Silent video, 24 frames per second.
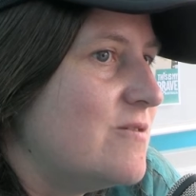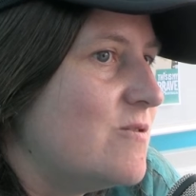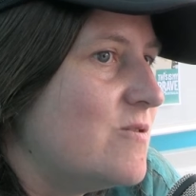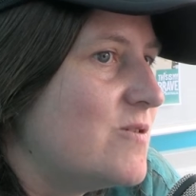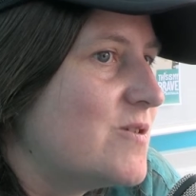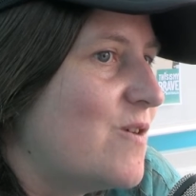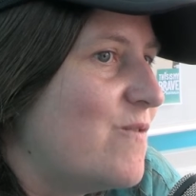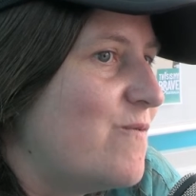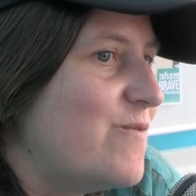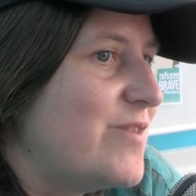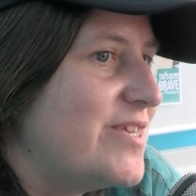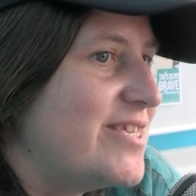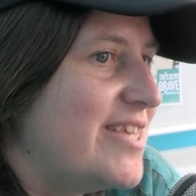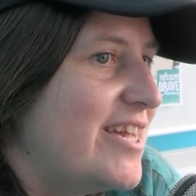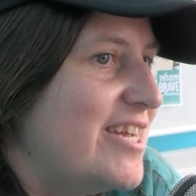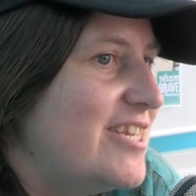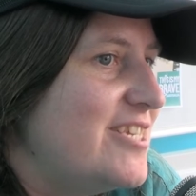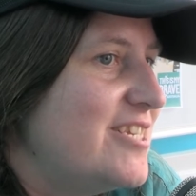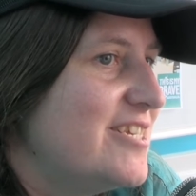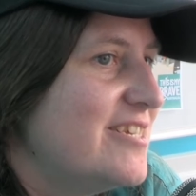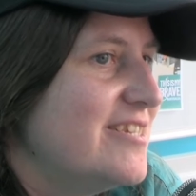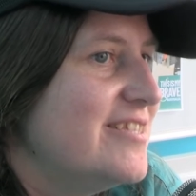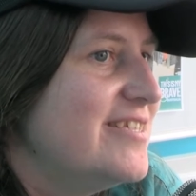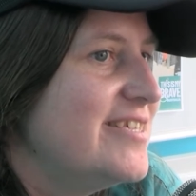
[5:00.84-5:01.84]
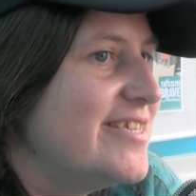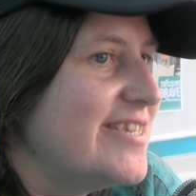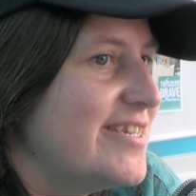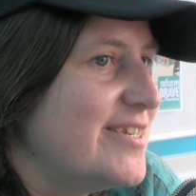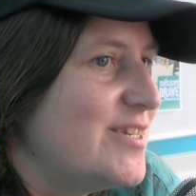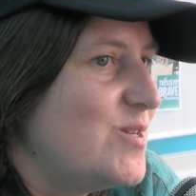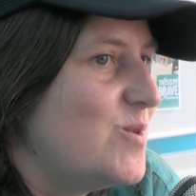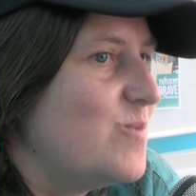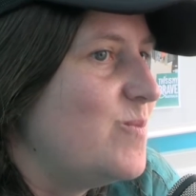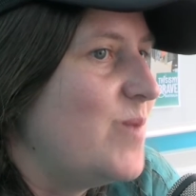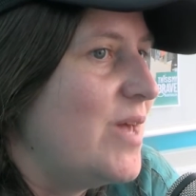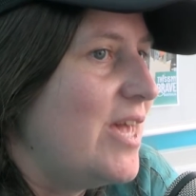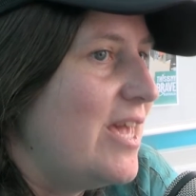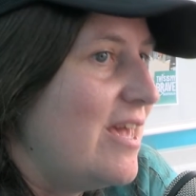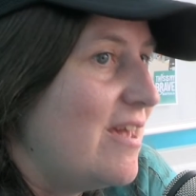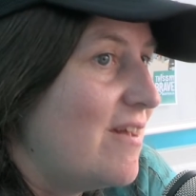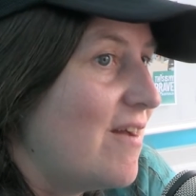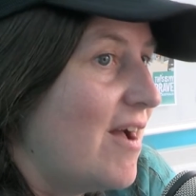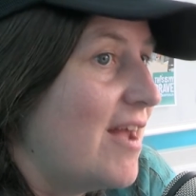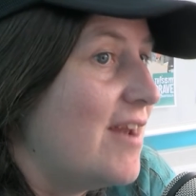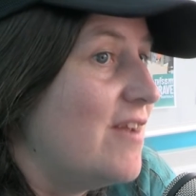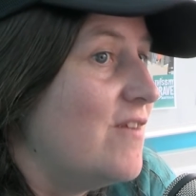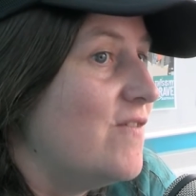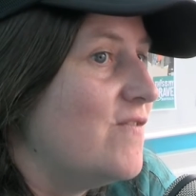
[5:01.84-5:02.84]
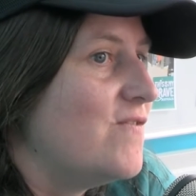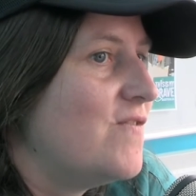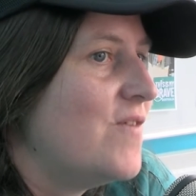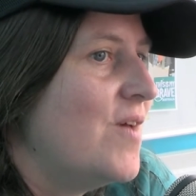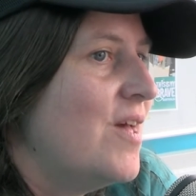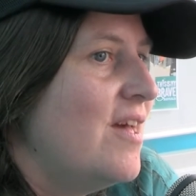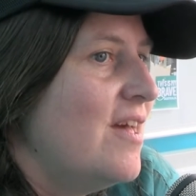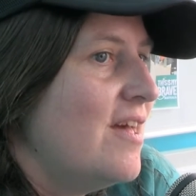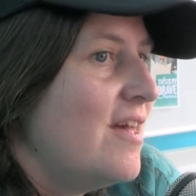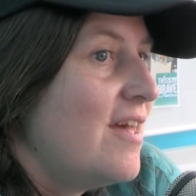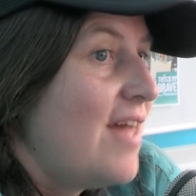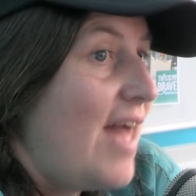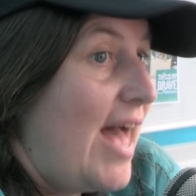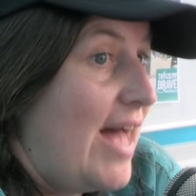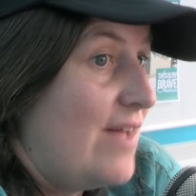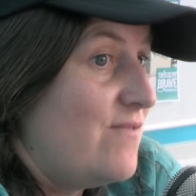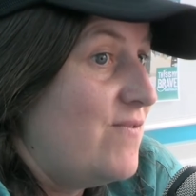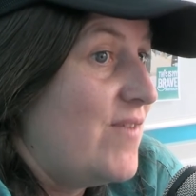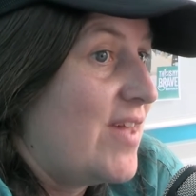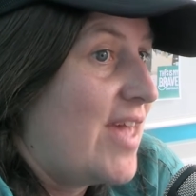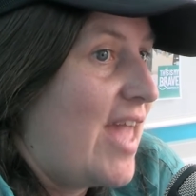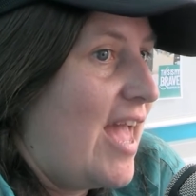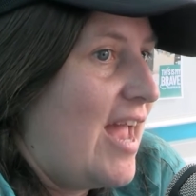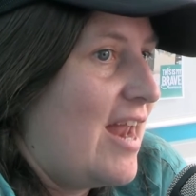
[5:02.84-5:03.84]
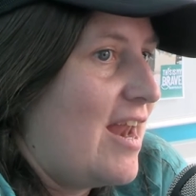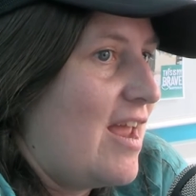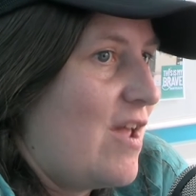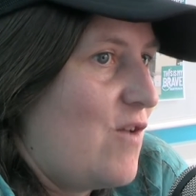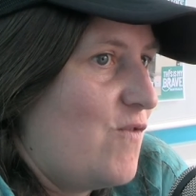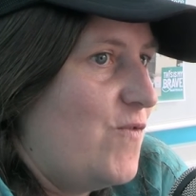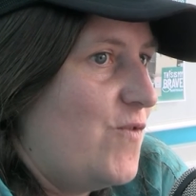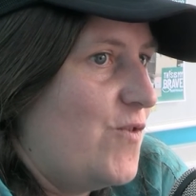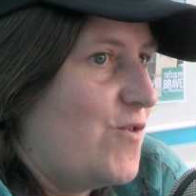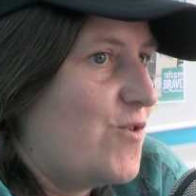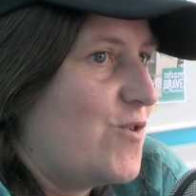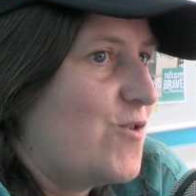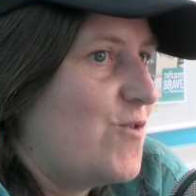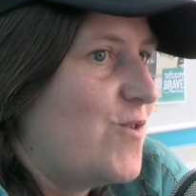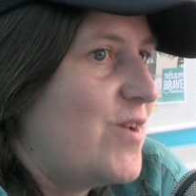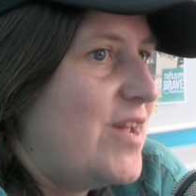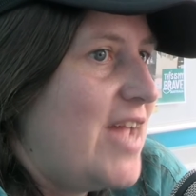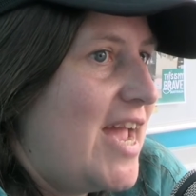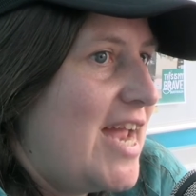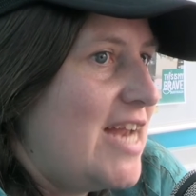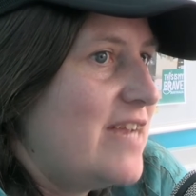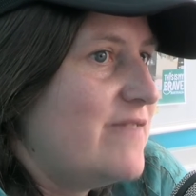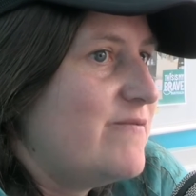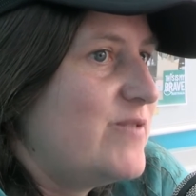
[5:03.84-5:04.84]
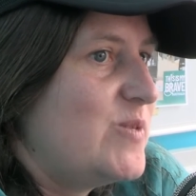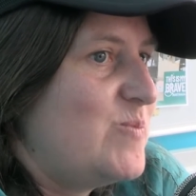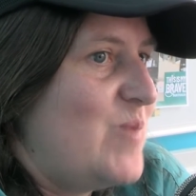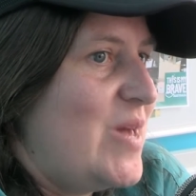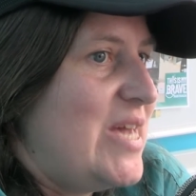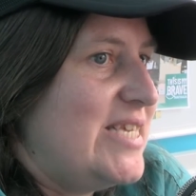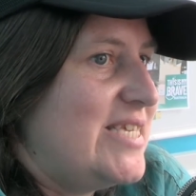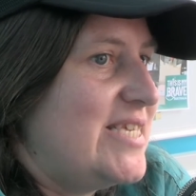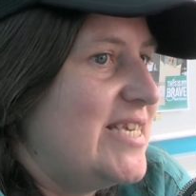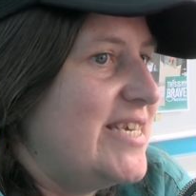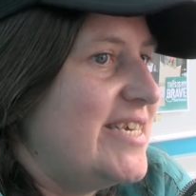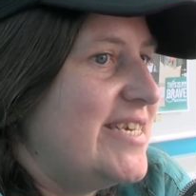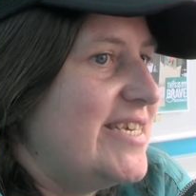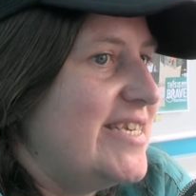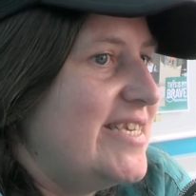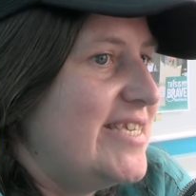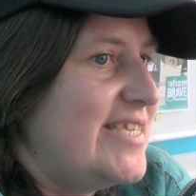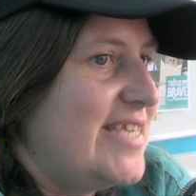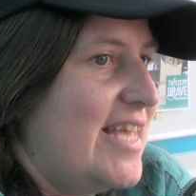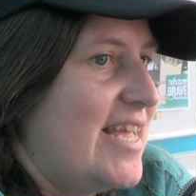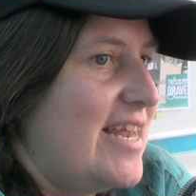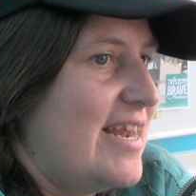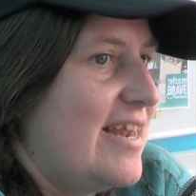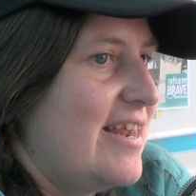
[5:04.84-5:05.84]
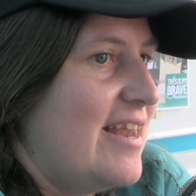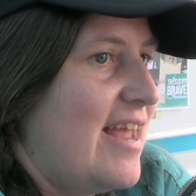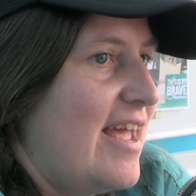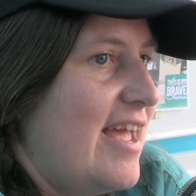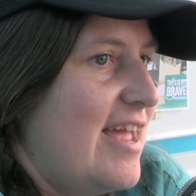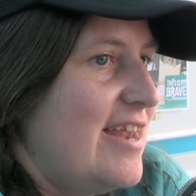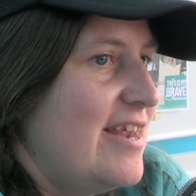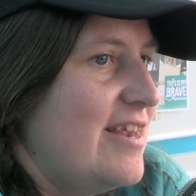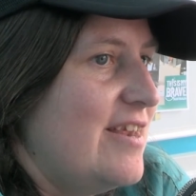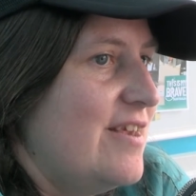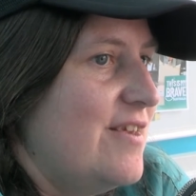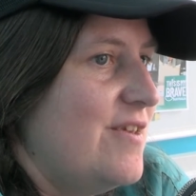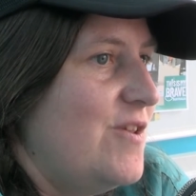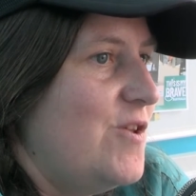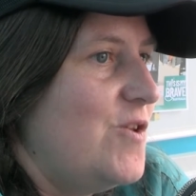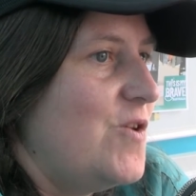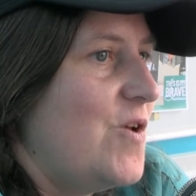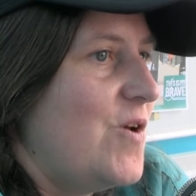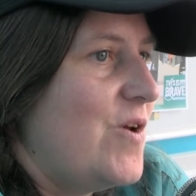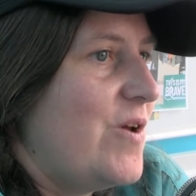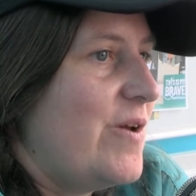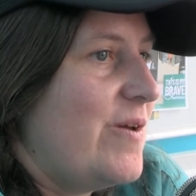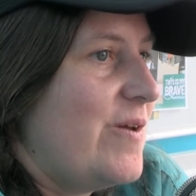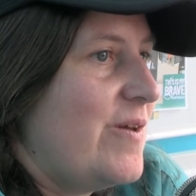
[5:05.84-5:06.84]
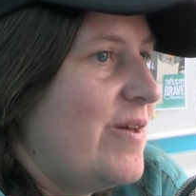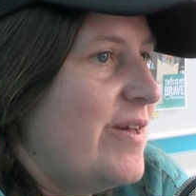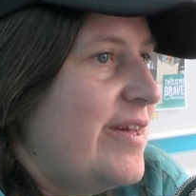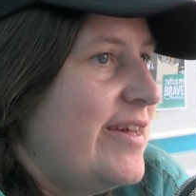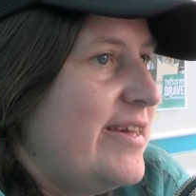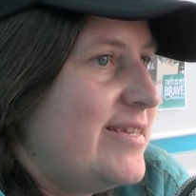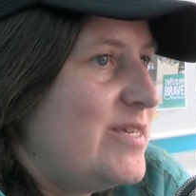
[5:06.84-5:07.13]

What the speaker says: in those conversations and to be kind of advocating for creative spaces and you know,